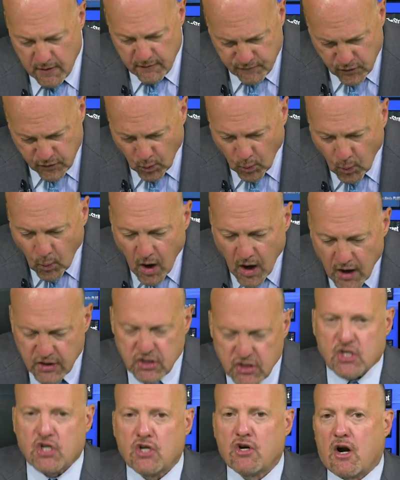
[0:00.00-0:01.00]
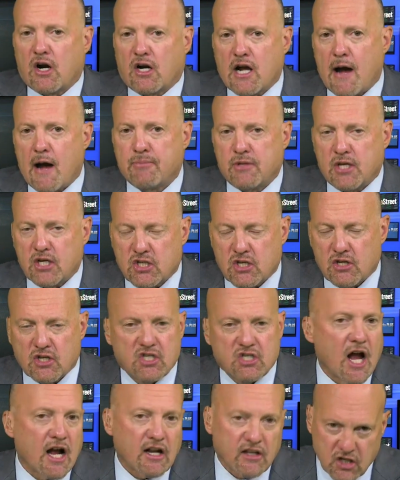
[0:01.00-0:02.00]
there was generic competition, the
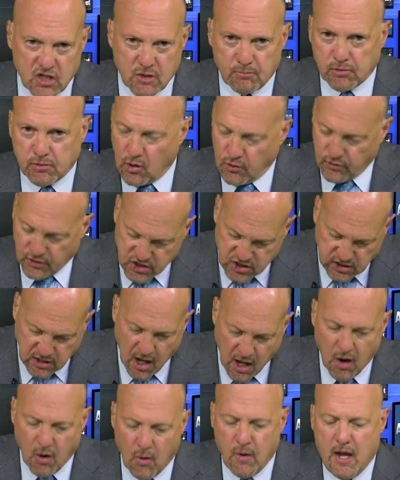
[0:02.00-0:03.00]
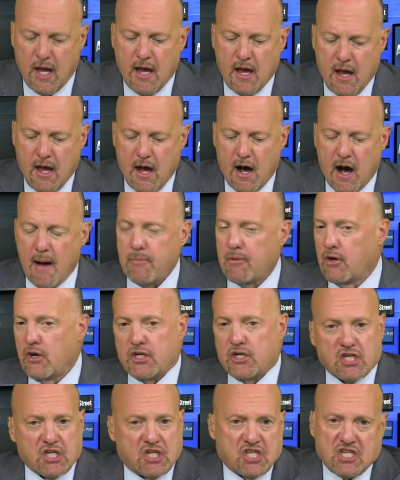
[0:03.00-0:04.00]
stock doesn't belong this low. I'm going to
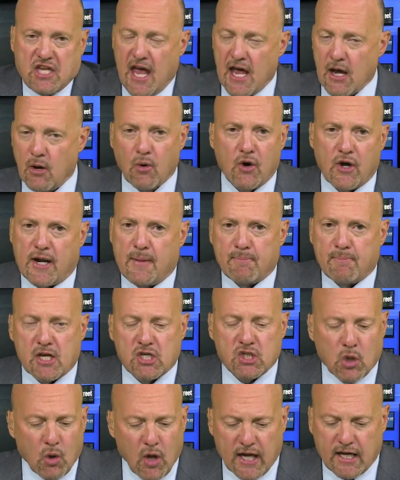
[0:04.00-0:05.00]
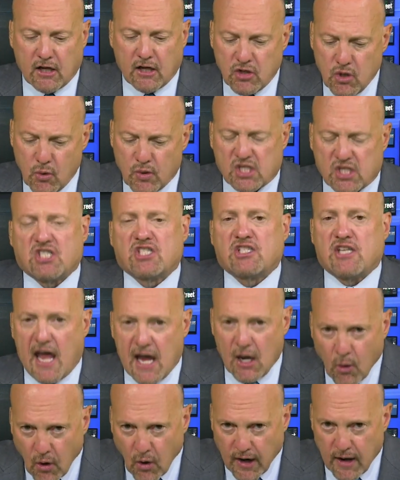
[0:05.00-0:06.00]
just stay on it. That's all I can do is stay
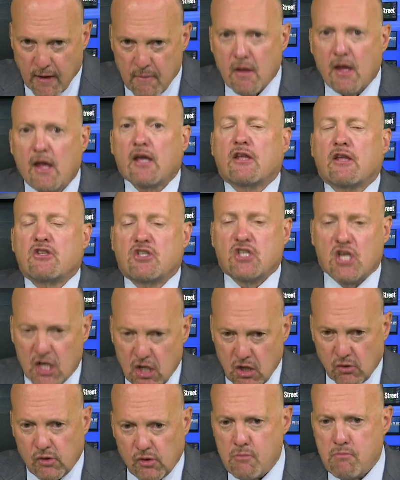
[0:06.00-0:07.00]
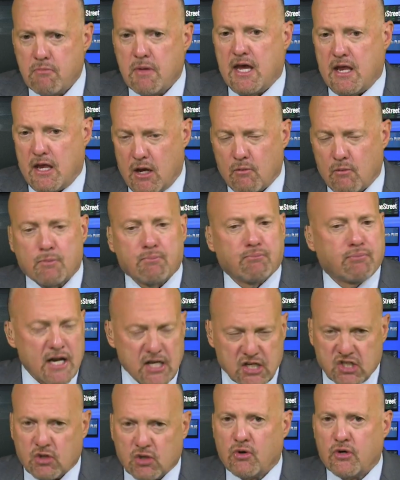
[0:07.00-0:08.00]
on it. Continually meeting with Brent
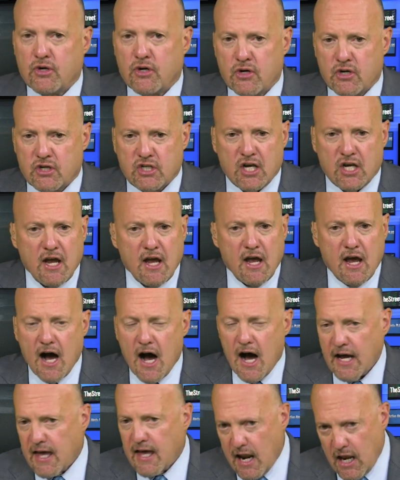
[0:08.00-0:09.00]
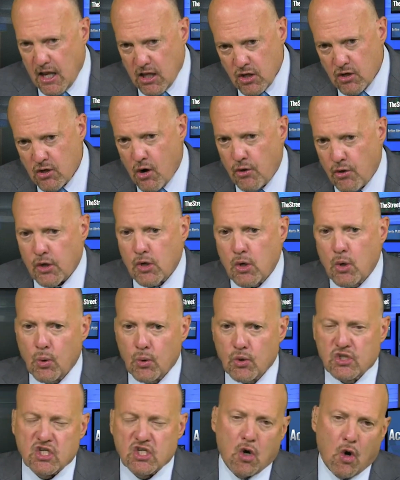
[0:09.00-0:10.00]
Saunders, getting to know the Cool
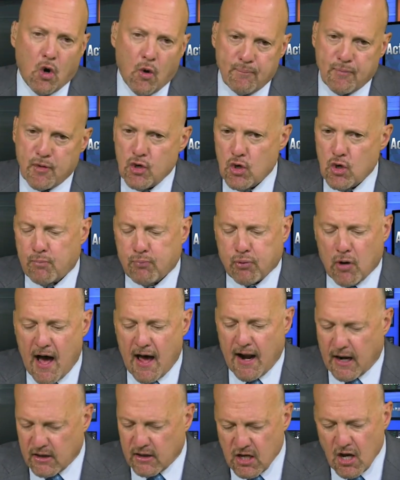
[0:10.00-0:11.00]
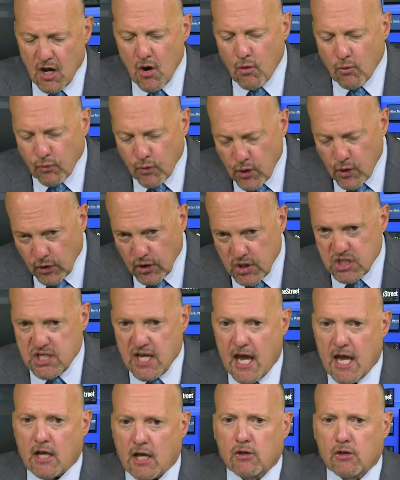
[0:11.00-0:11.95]
Sculpt, the new product, really staying